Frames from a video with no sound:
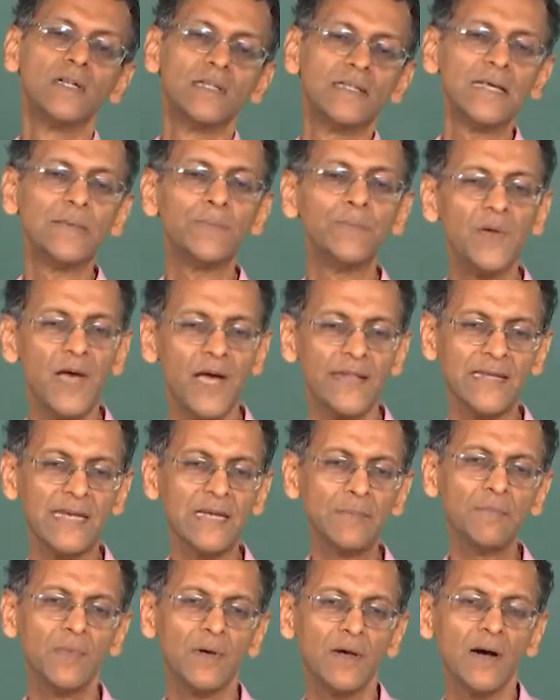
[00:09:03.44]

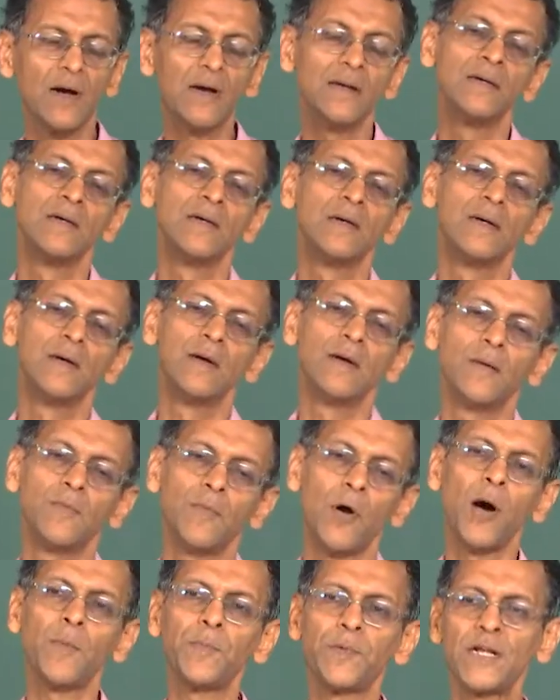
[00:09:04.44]
the
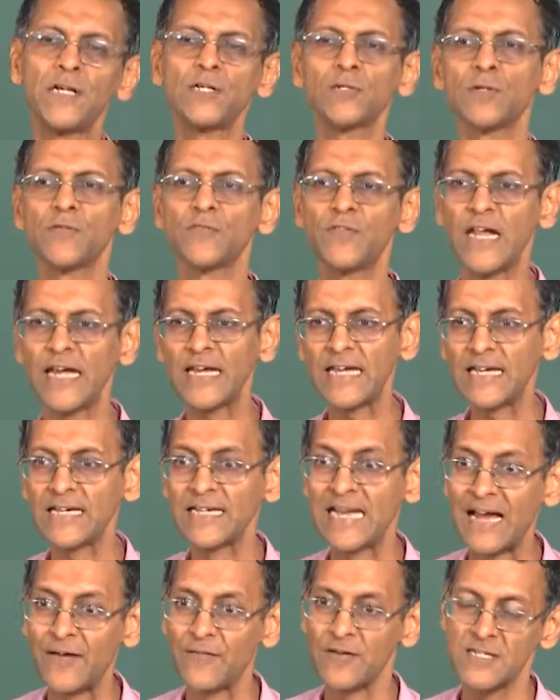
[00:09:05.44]
operation of taking
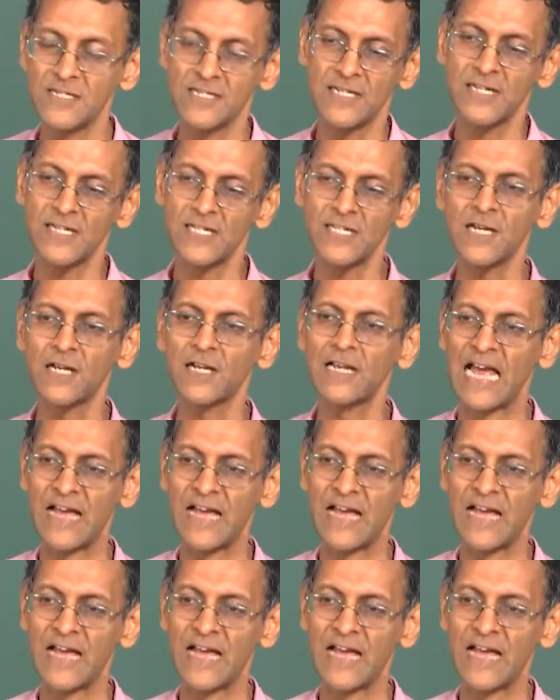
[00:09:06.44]
a statistical